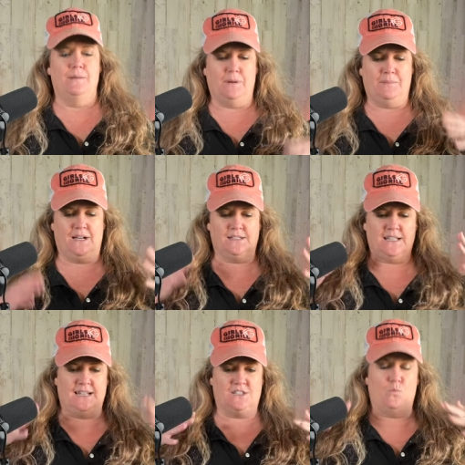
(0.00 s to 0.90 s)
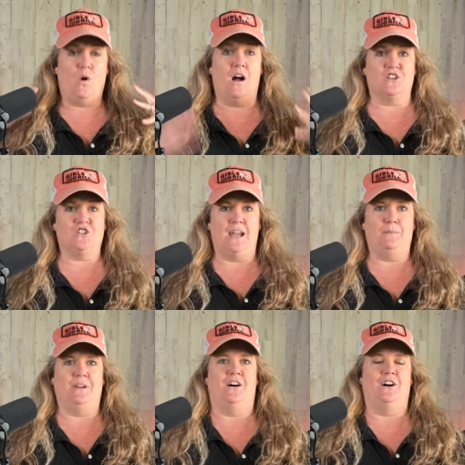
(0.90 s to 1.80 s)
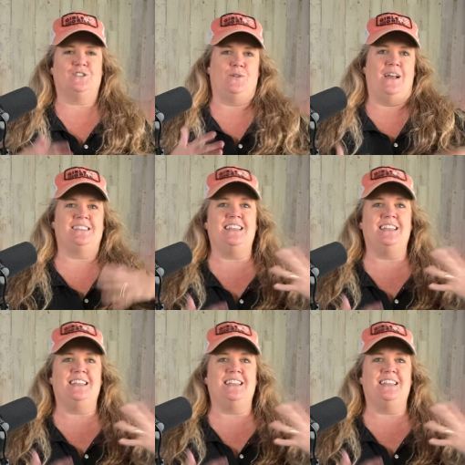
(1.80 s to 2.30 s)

but because it has the wok shape, it also has